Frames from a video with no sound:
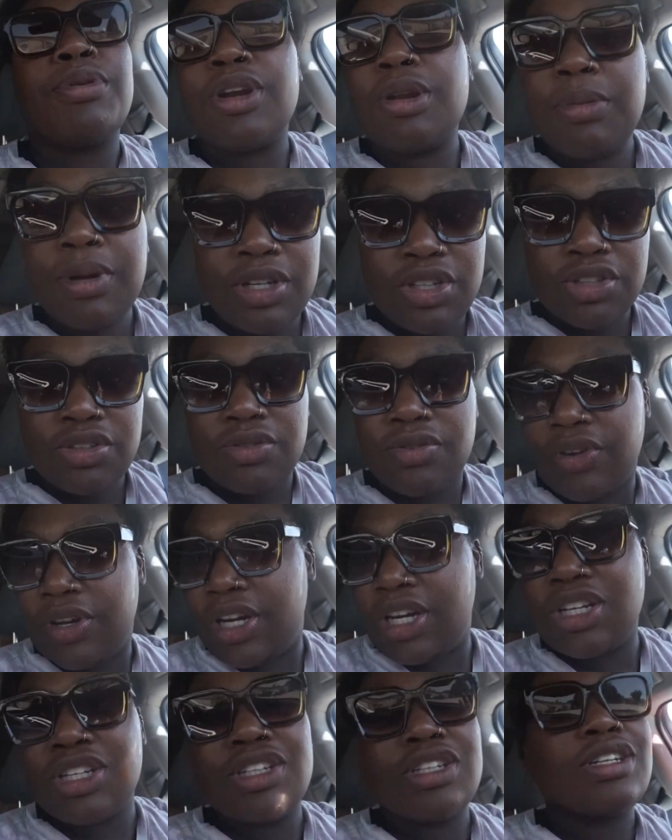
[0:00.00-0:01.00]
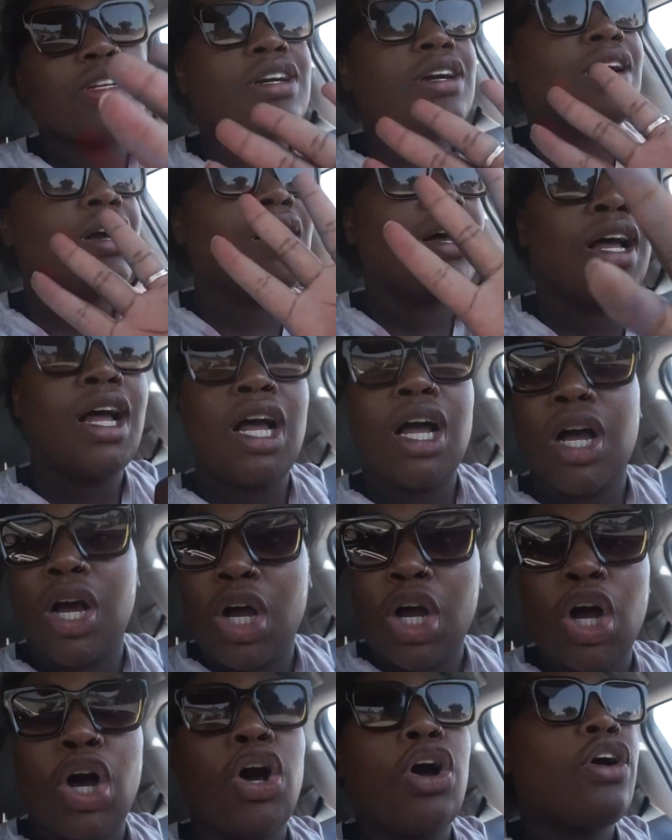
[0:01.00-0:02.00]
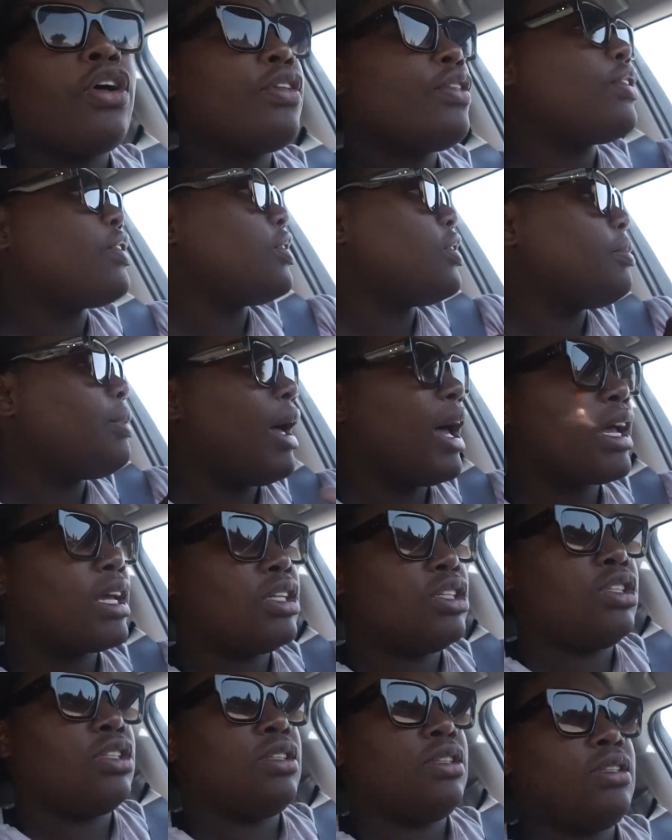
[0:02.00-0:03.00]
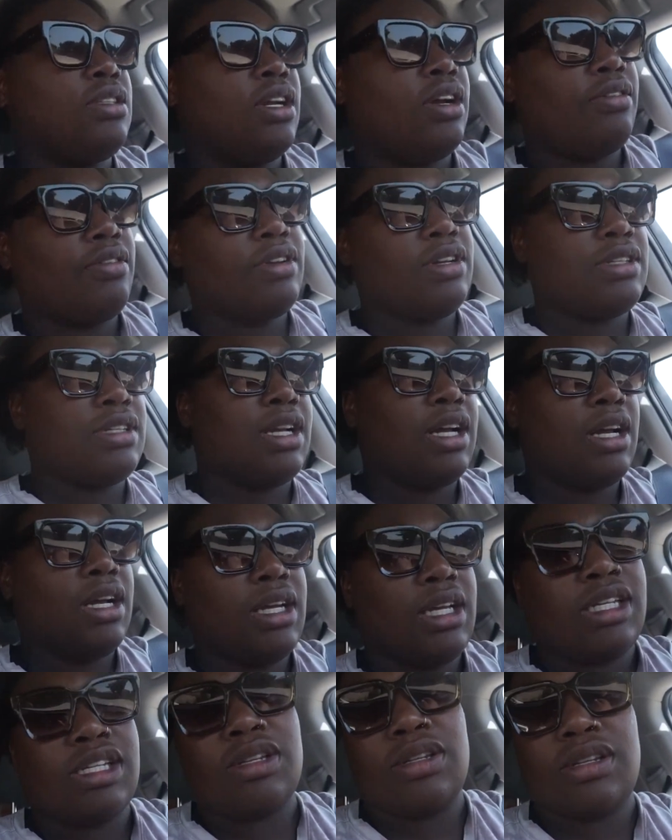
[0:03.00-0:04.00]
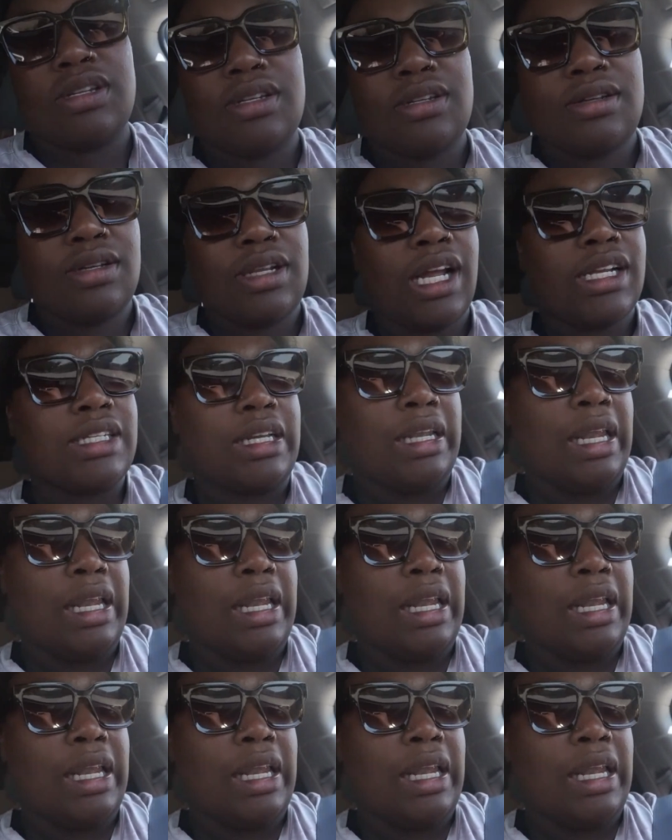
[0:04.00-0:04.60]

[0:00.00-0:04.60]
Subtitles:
pretty much finished all the packaging stuff, because that's a